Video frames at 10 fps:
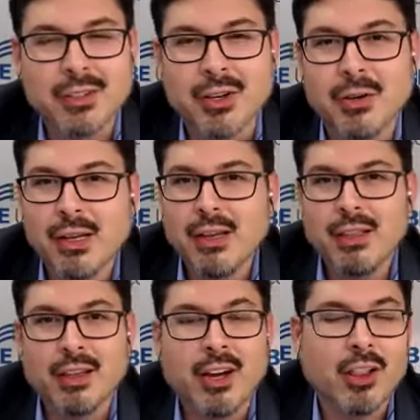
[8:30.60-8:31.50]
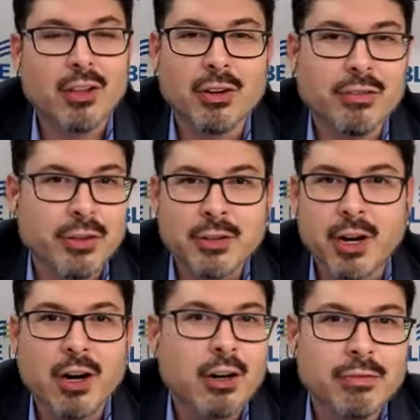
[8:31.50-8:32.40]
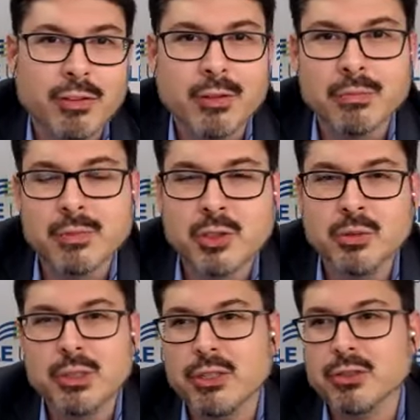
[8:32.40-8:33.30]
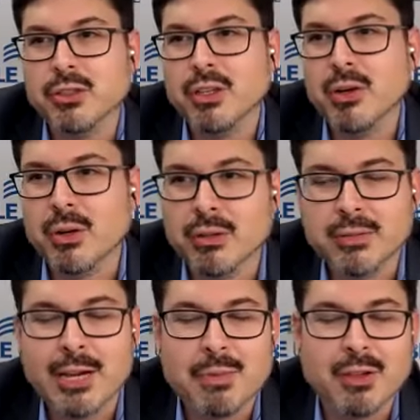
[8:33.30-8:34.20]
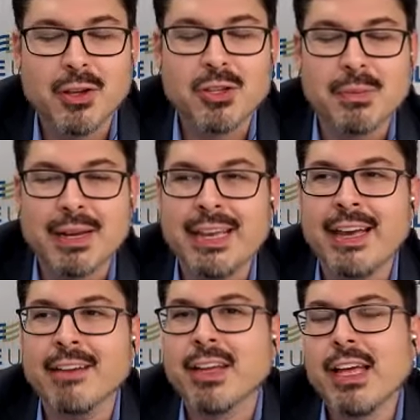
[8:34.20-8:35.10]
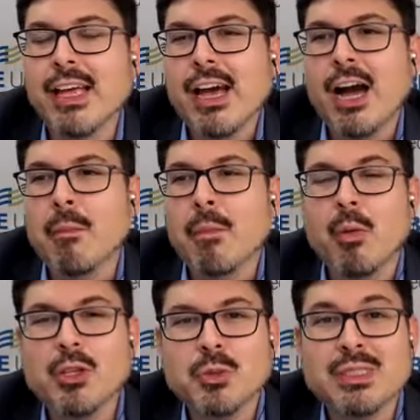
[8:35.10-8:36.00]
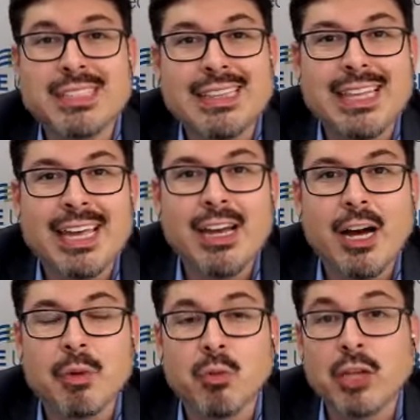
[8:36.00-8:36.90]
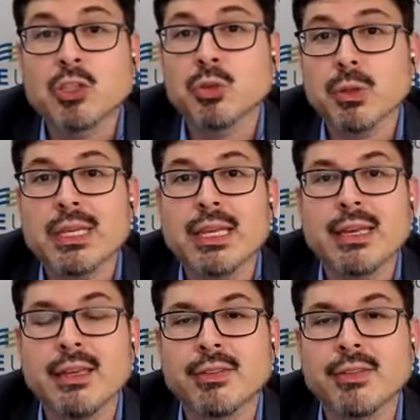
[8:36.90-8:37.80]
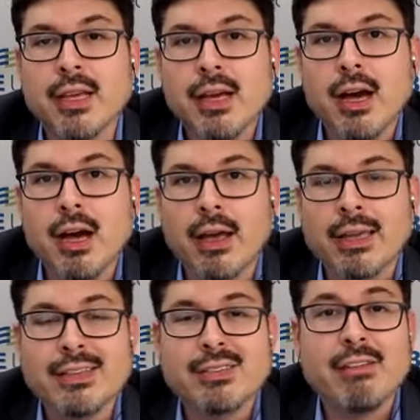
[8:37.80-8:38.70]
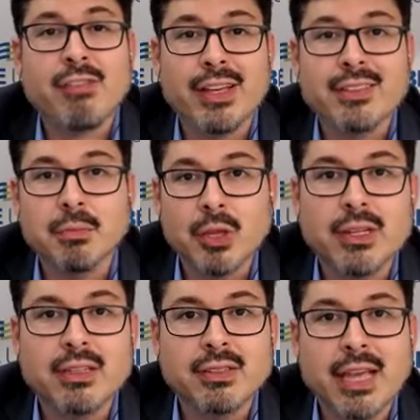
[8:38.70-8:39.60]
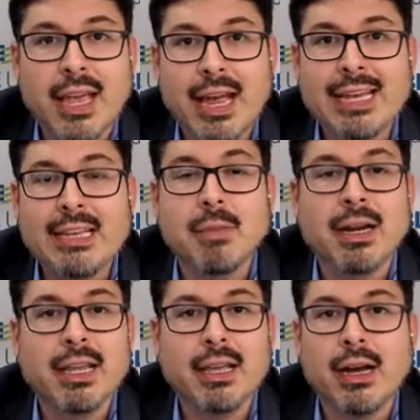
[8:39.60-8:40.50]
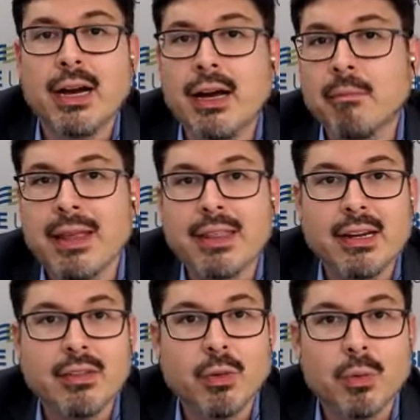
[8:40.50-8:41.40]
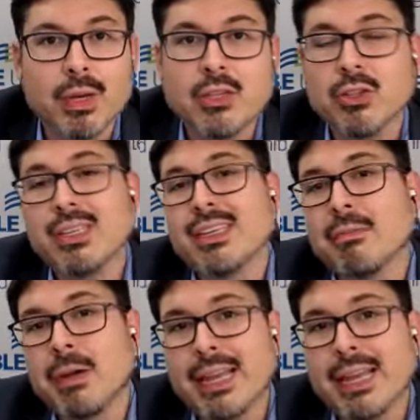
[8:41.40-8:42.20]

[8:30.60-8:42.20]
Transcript: you know the color of your car from two years ago or a type of loan you might have. Uh, but once we set that up, it, it truly is, uh, it gives that flexibility to say, hey, I need money uh, by the end of the week. You can mm-hmm. get